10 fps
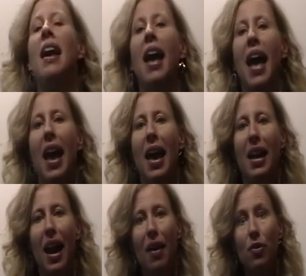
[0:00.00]
And
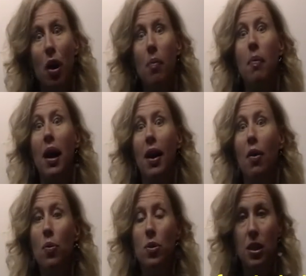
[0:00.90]
I've taught my
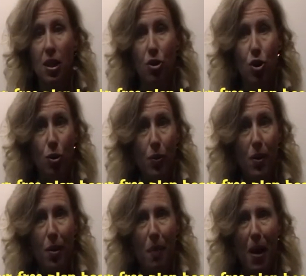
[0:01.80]
own 6 children
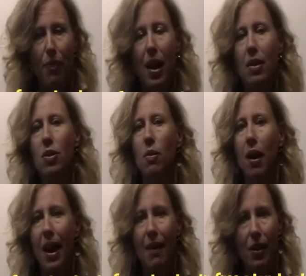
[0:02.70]
their math facts, so
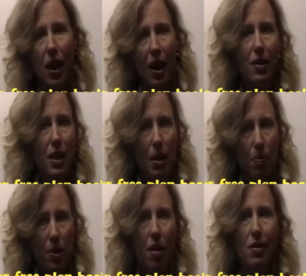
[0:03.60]
I have a lot of
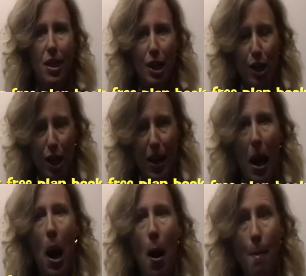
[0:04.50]
tips on teaching
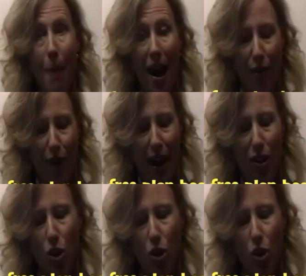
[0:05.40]
math facts.